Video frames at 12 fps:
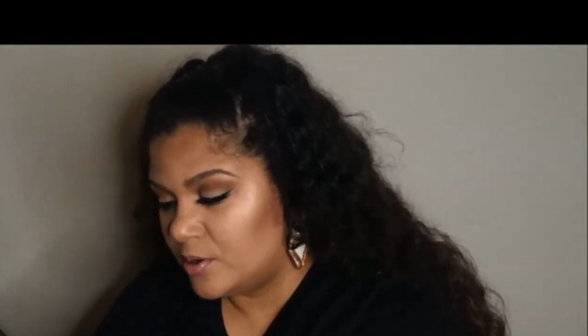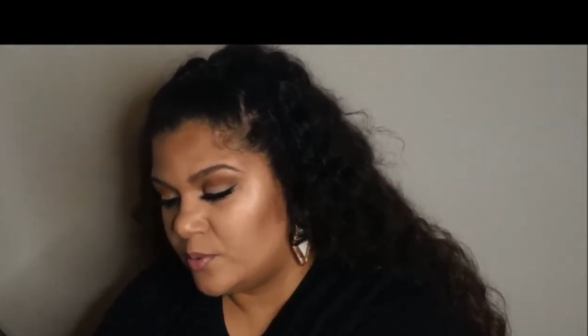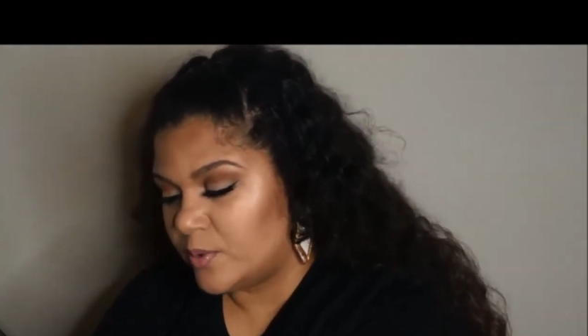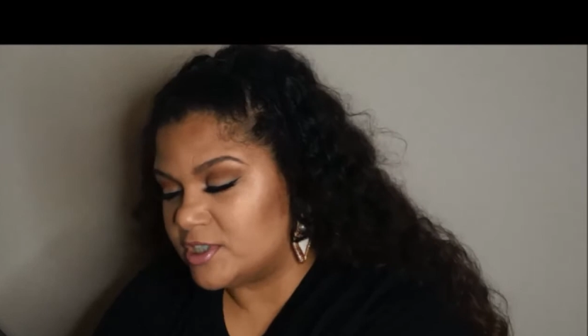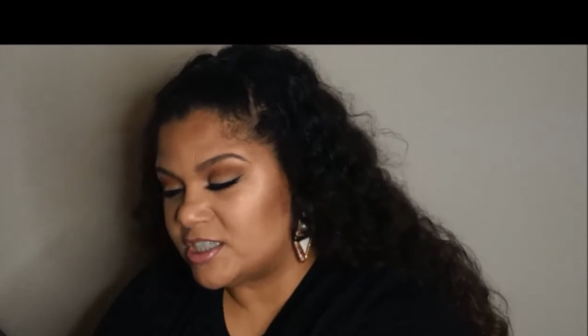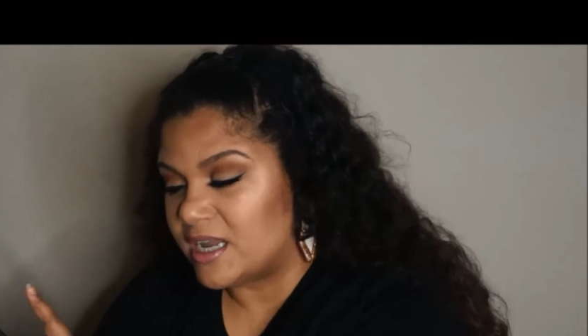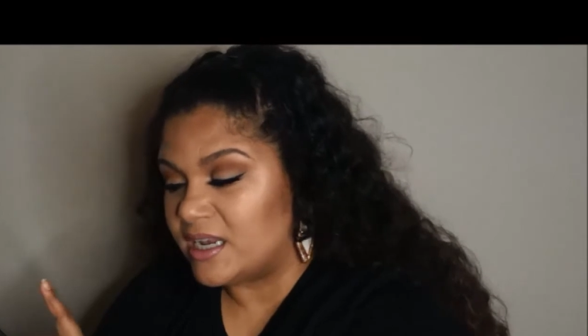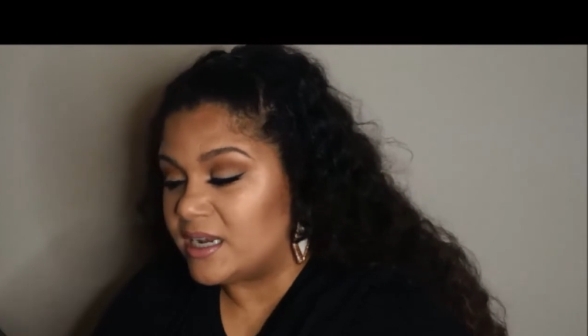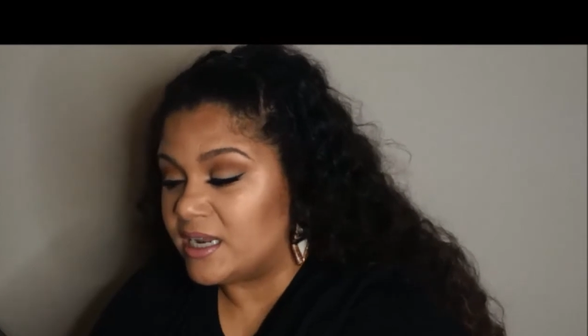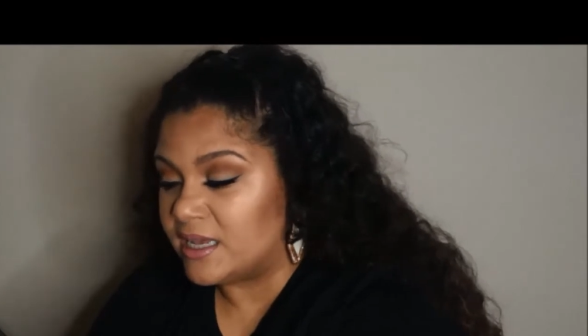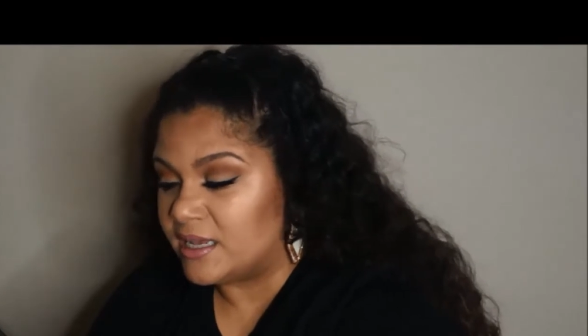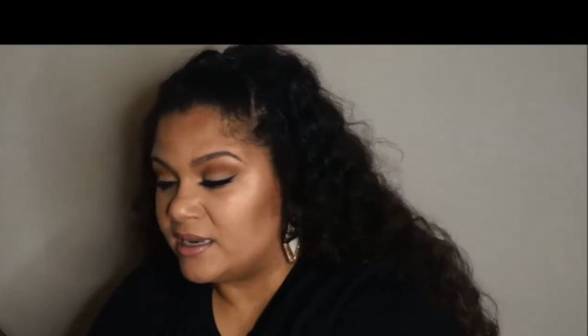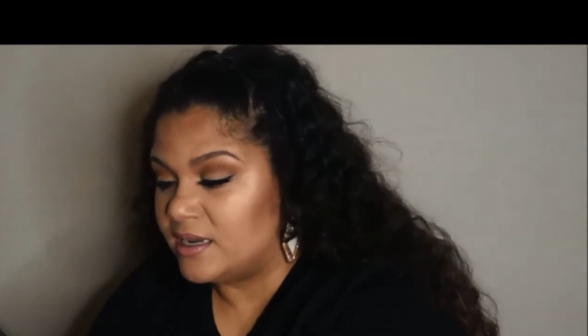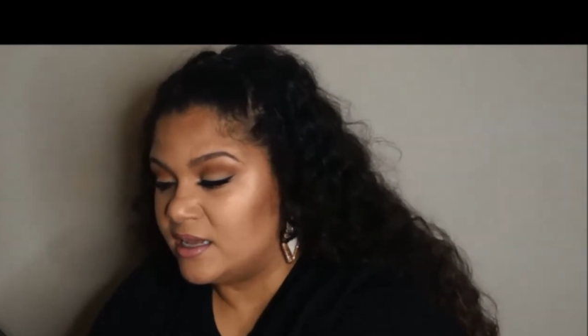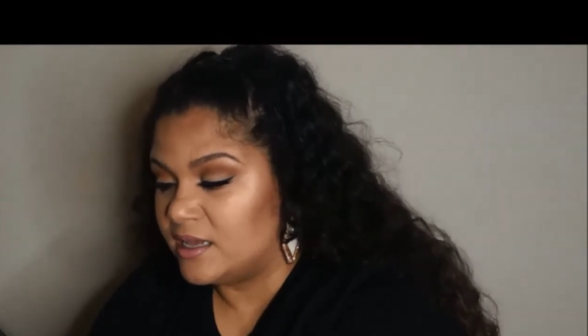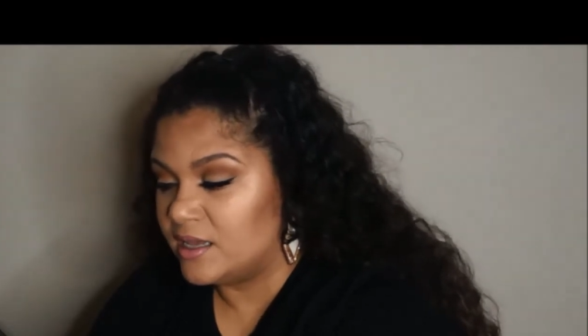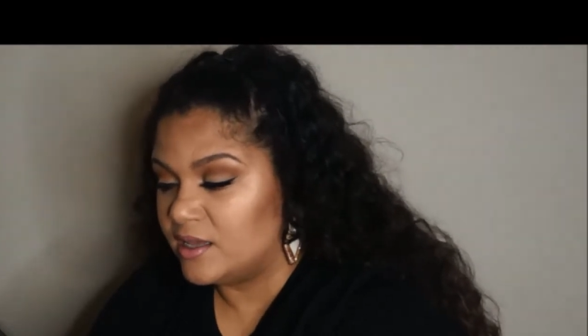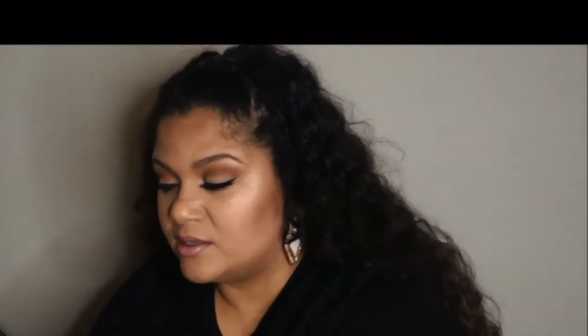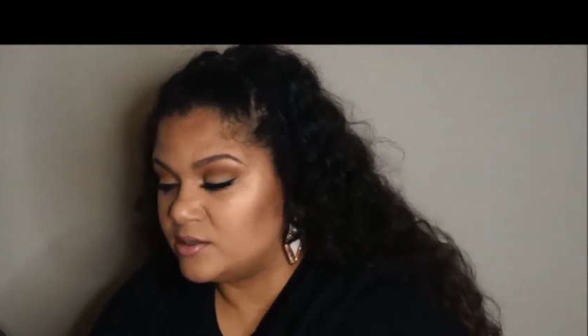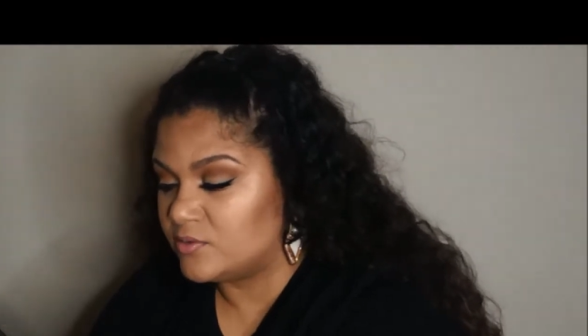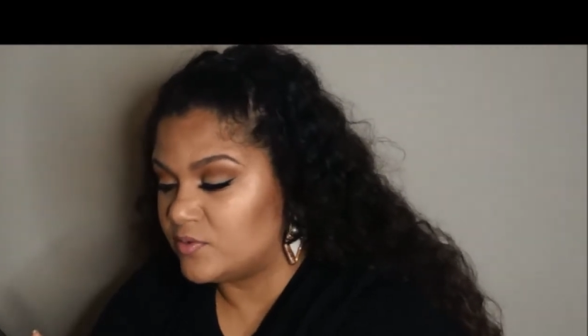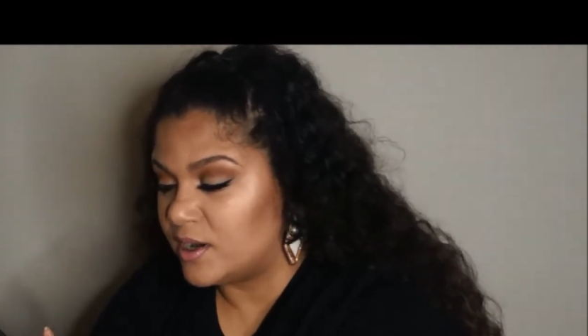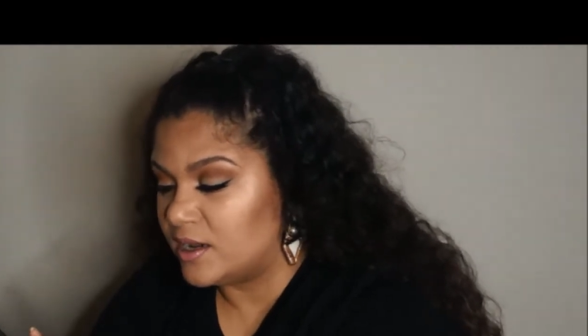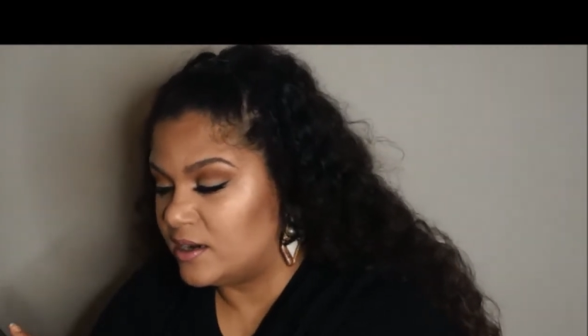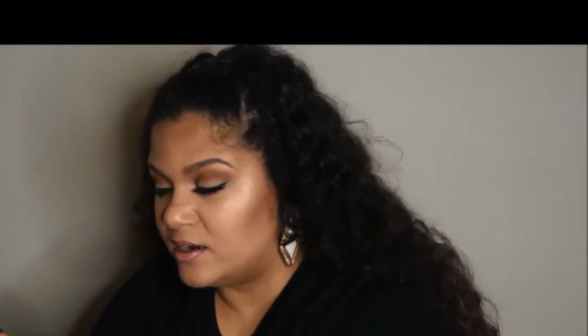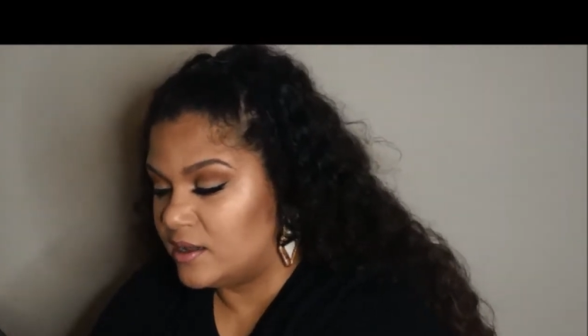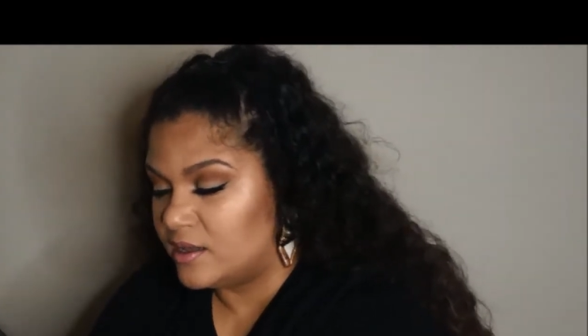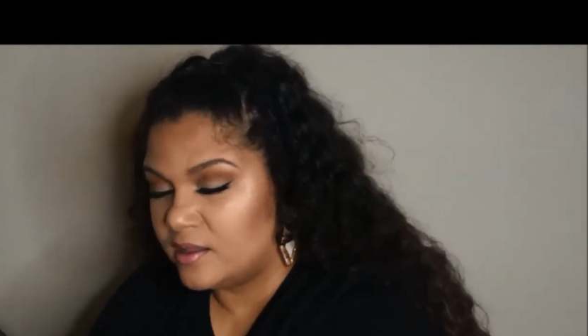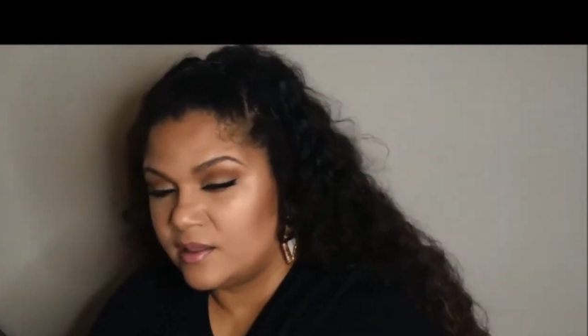which I need to run